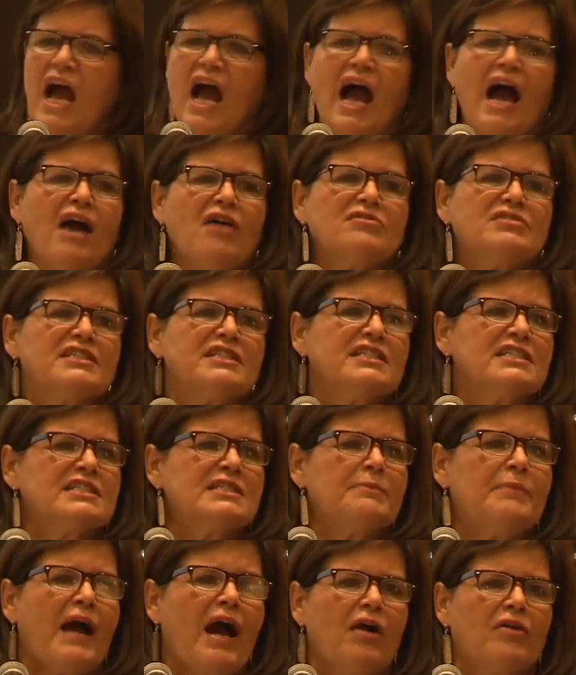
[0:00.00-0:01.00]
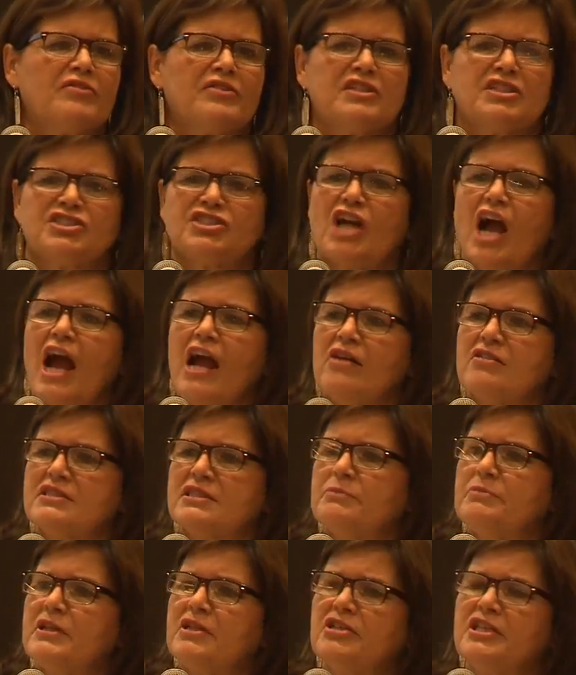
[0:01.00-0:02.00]
Housing is about the
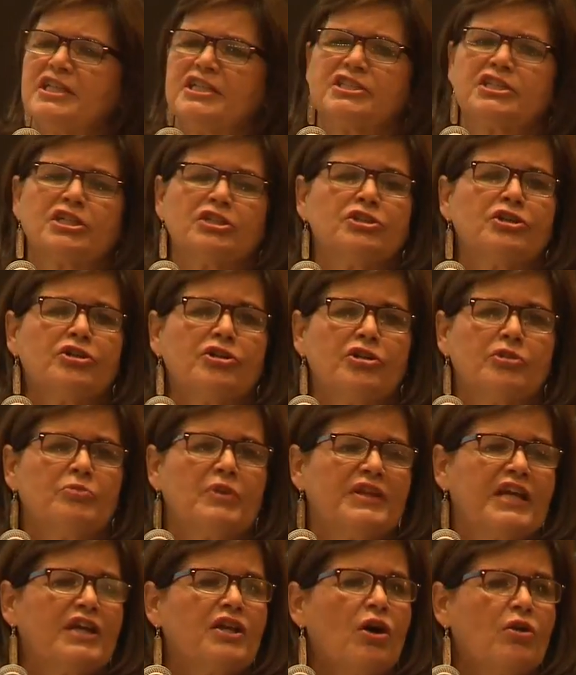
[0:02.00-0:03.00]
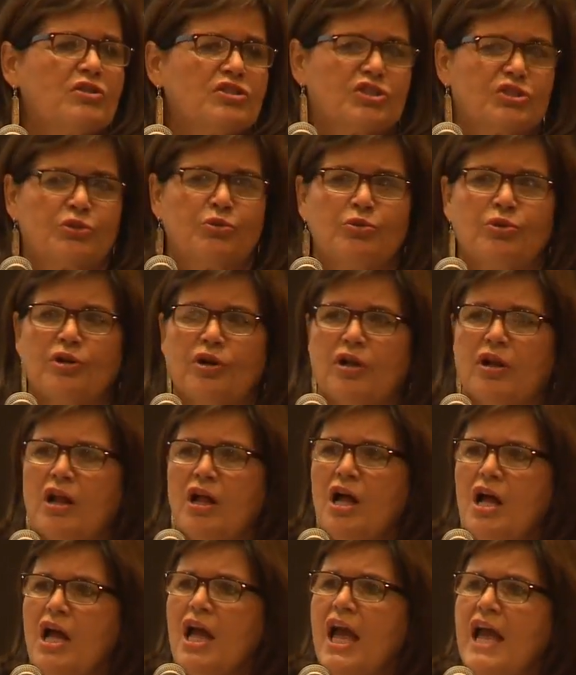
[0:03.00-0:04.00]
child's ability to learn when they go to
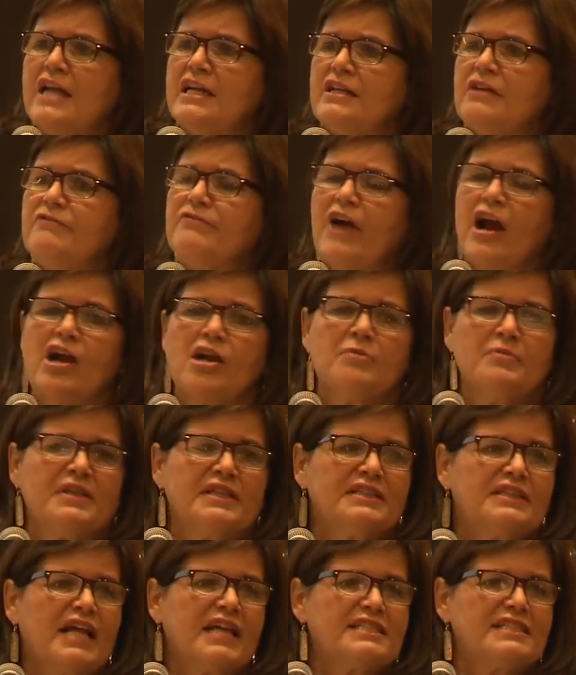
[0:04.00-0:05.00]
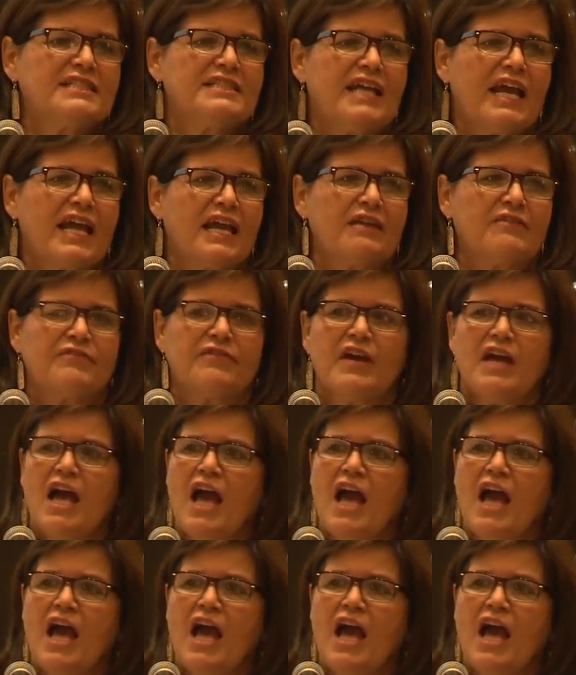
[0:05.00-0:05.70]
school in an environment that's safe.